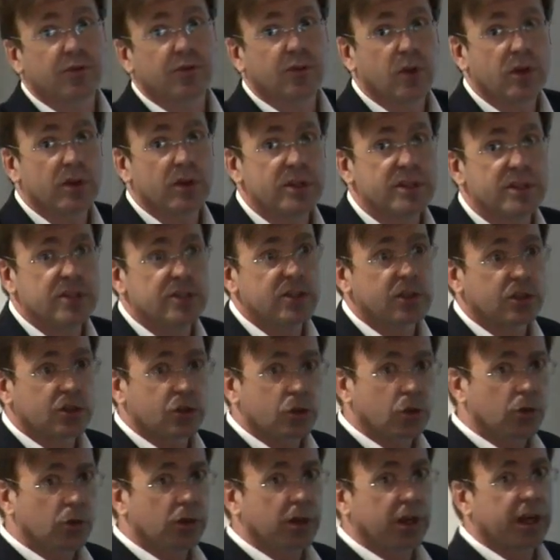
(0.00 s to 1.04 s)
So this is a
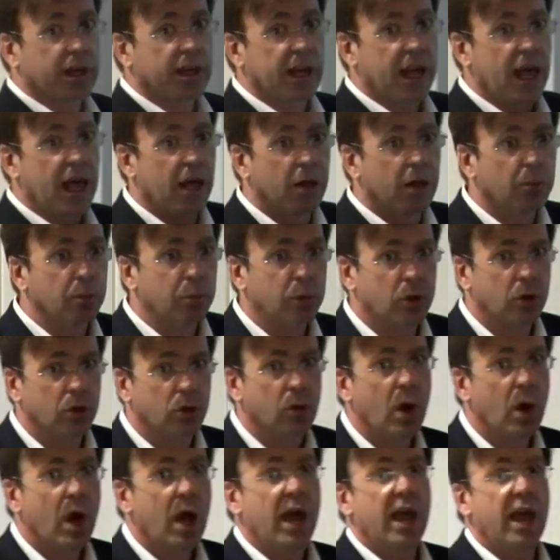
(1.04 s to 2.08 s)
tool that can help you
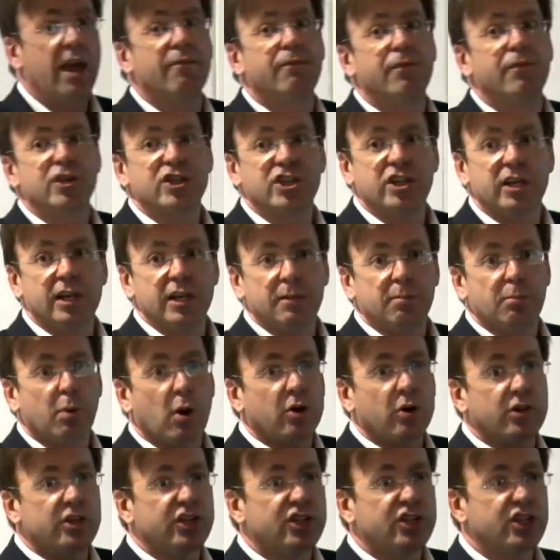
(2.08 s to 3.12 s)
efficiently
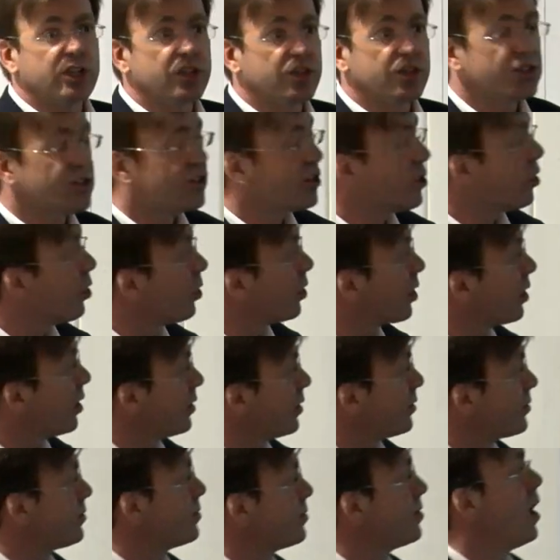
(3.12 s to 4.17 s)
partition
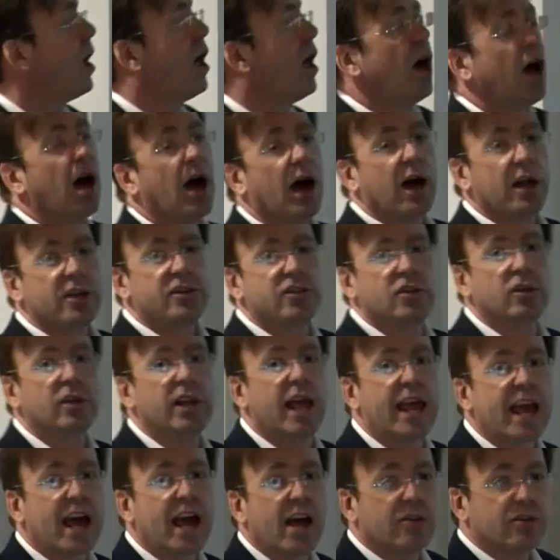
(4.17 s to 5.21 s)
circuits uh, to
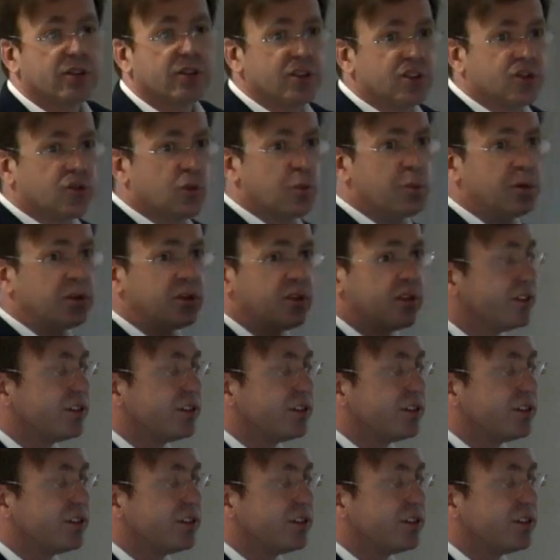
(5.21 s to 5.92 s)
lay out distributed